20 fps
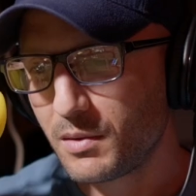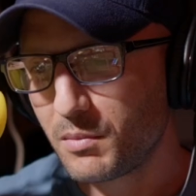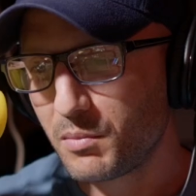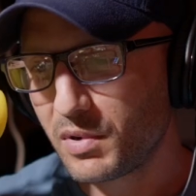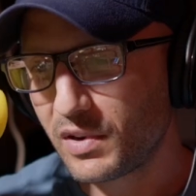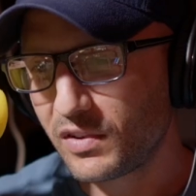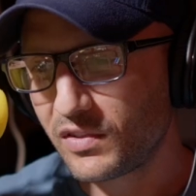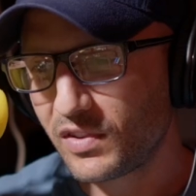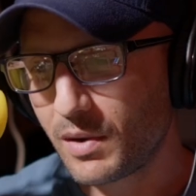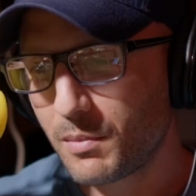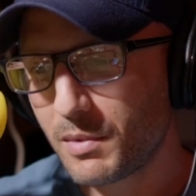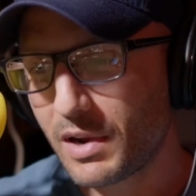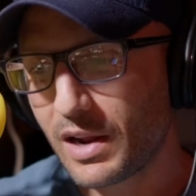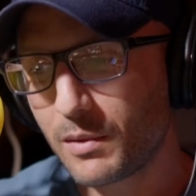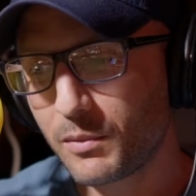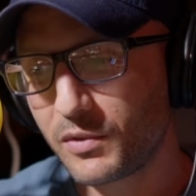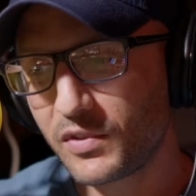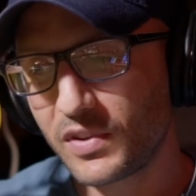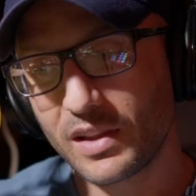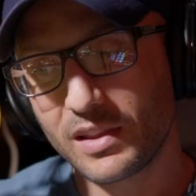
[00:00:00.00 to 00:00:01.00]
But Sam
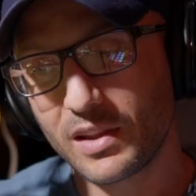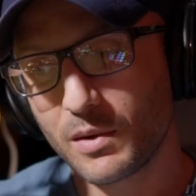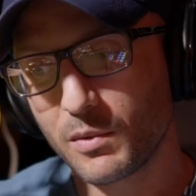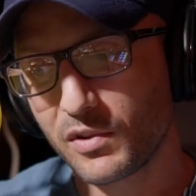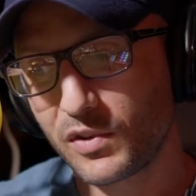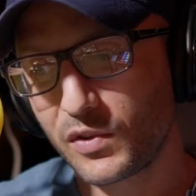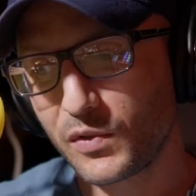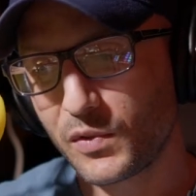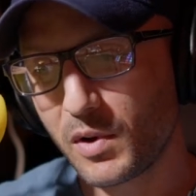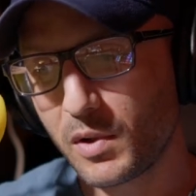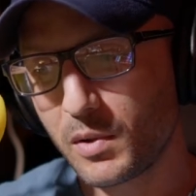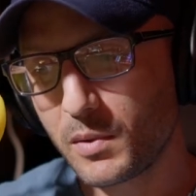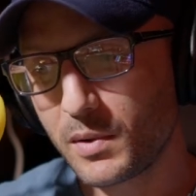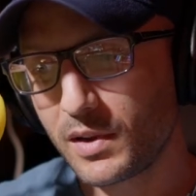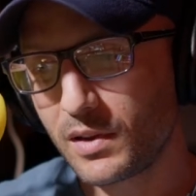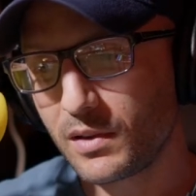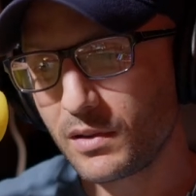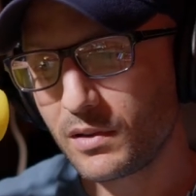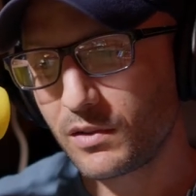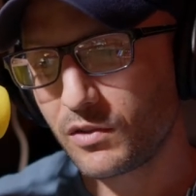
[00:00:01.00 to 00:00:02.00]
Adams said they were just
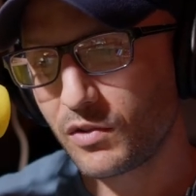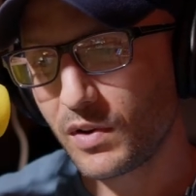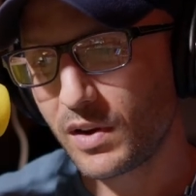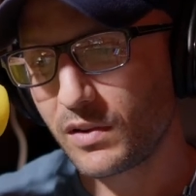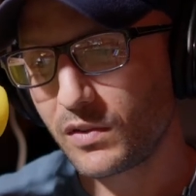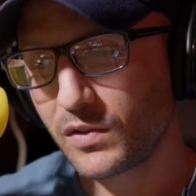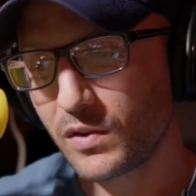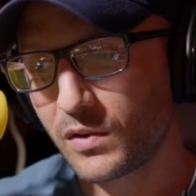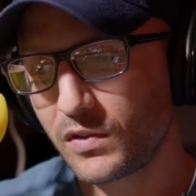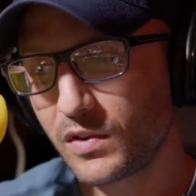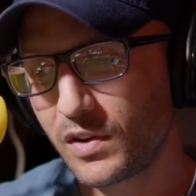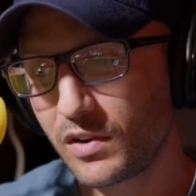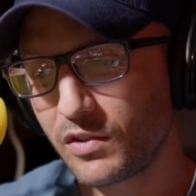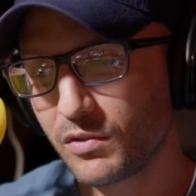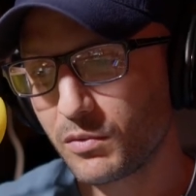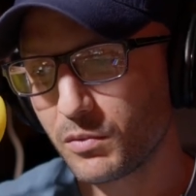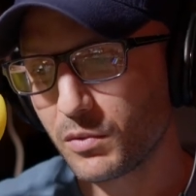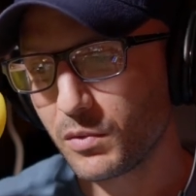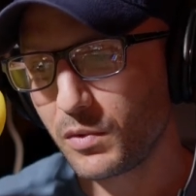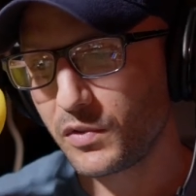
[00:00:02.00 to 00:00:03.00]
following trade
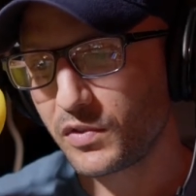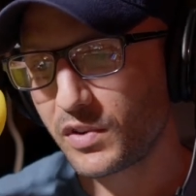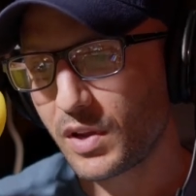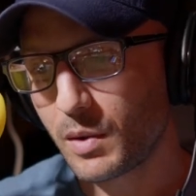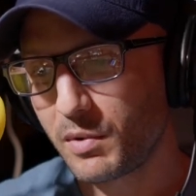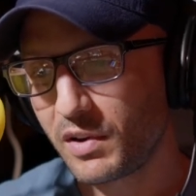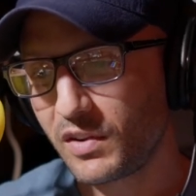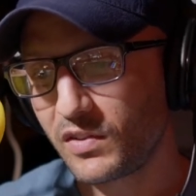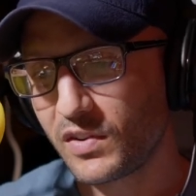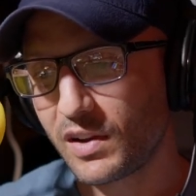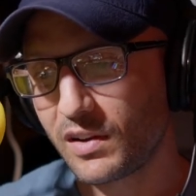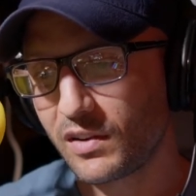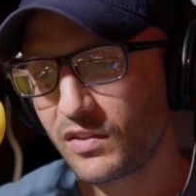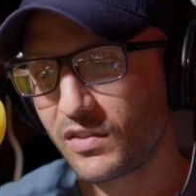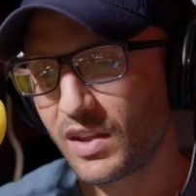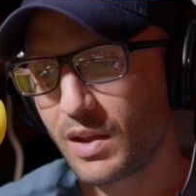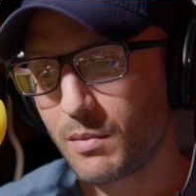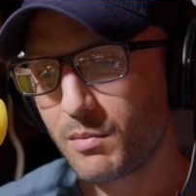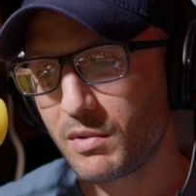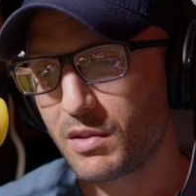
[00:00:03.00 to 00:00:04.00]
association rules. Company said in a
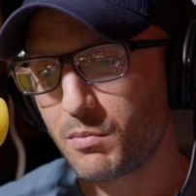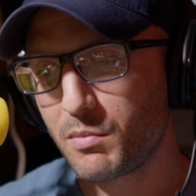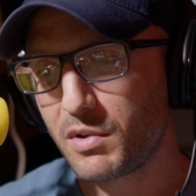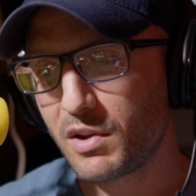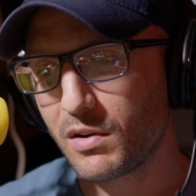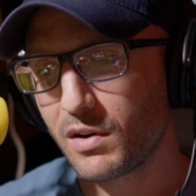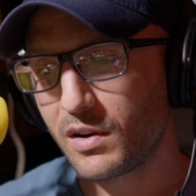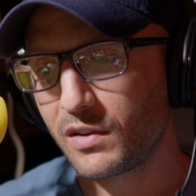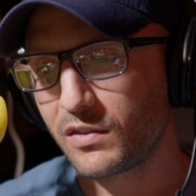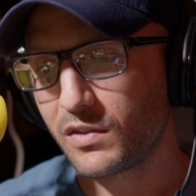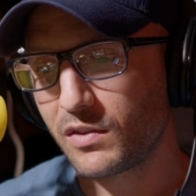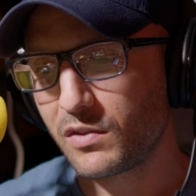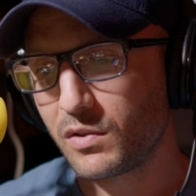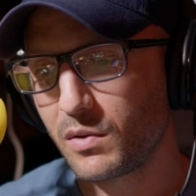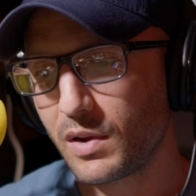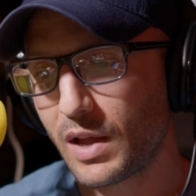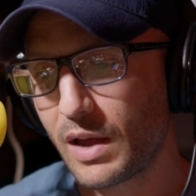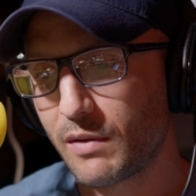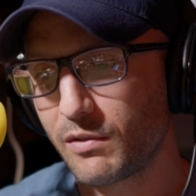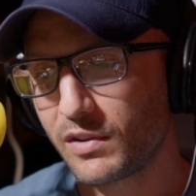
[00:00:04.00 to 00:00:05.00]
statement, the Beer
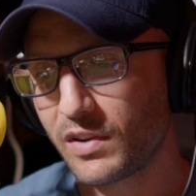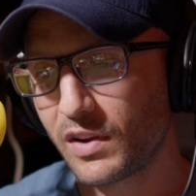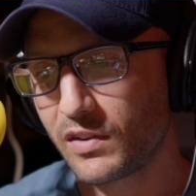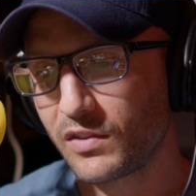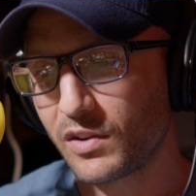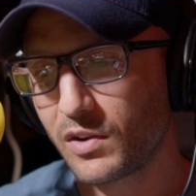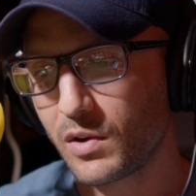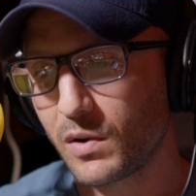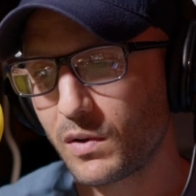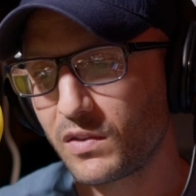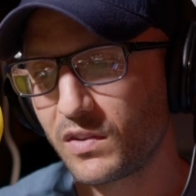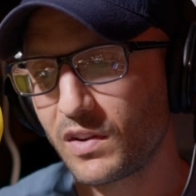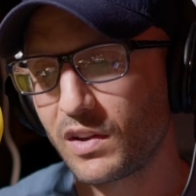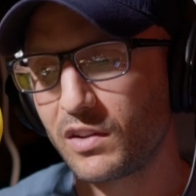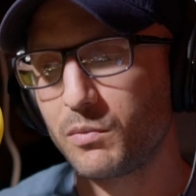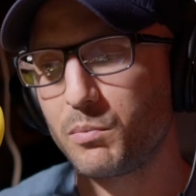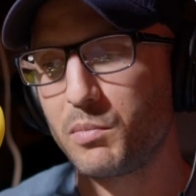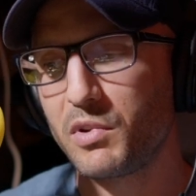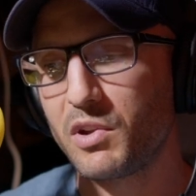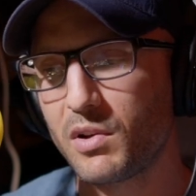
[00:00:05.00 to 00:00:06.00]
Institute advertising code
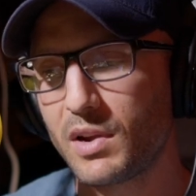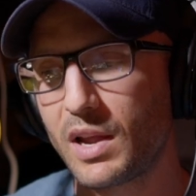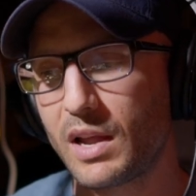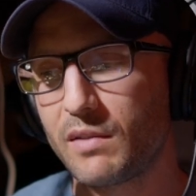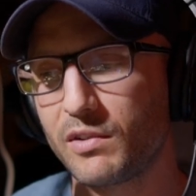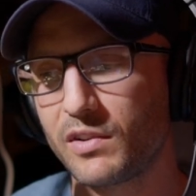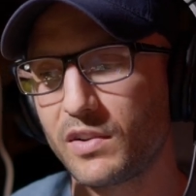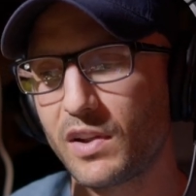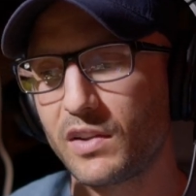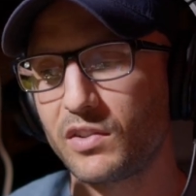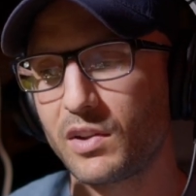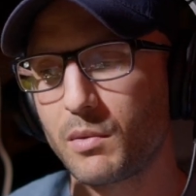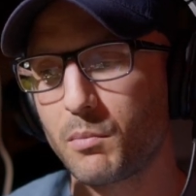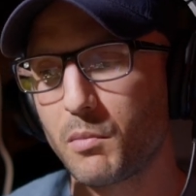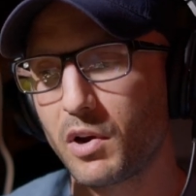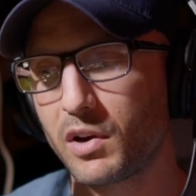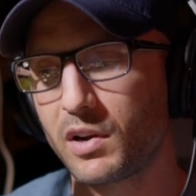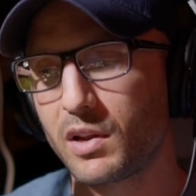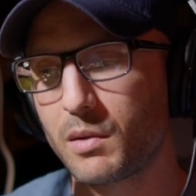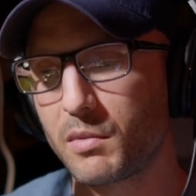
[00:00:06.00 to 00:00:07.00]
says beer advertising and
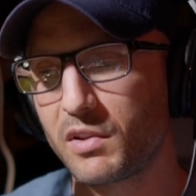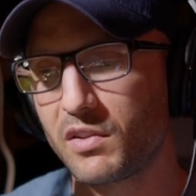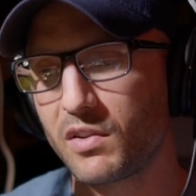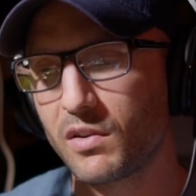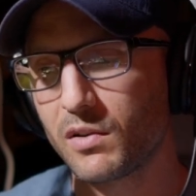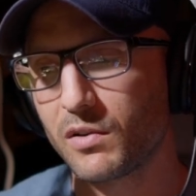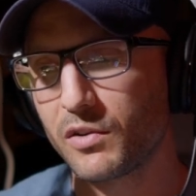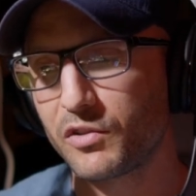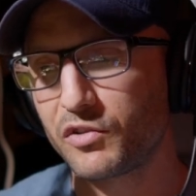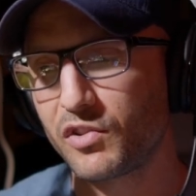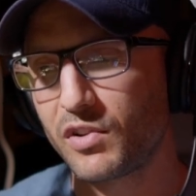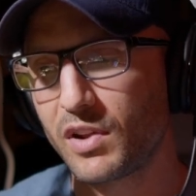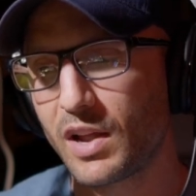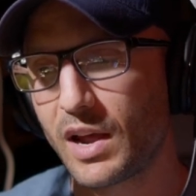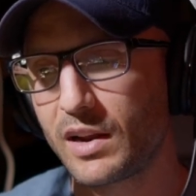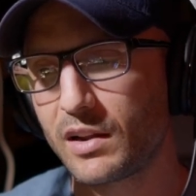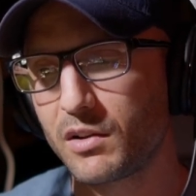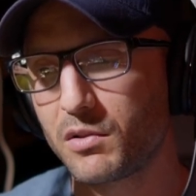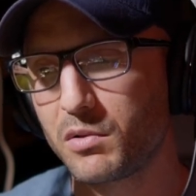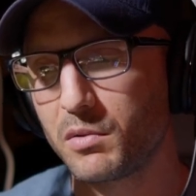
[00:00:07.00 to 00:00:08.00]
marketing material should
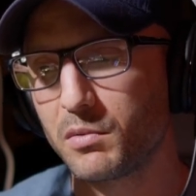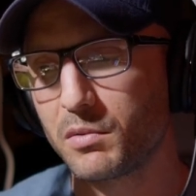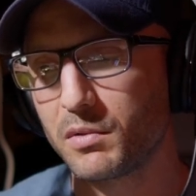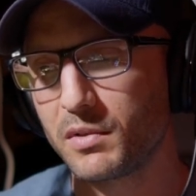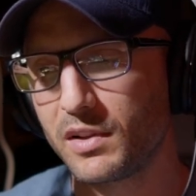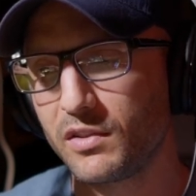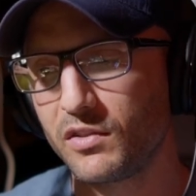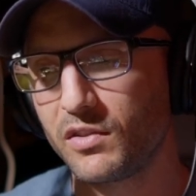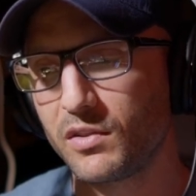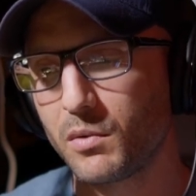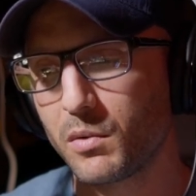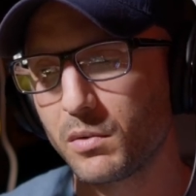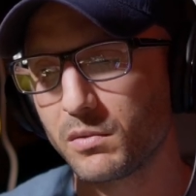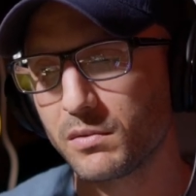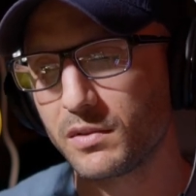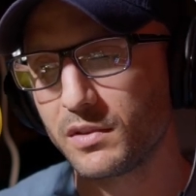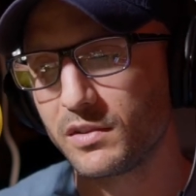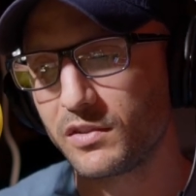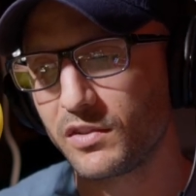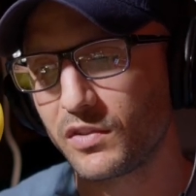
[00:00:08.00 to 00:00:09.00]
not include religion or
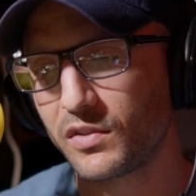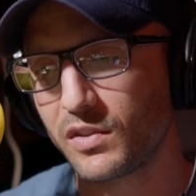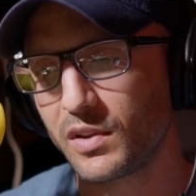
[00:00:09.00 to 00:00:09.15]
religious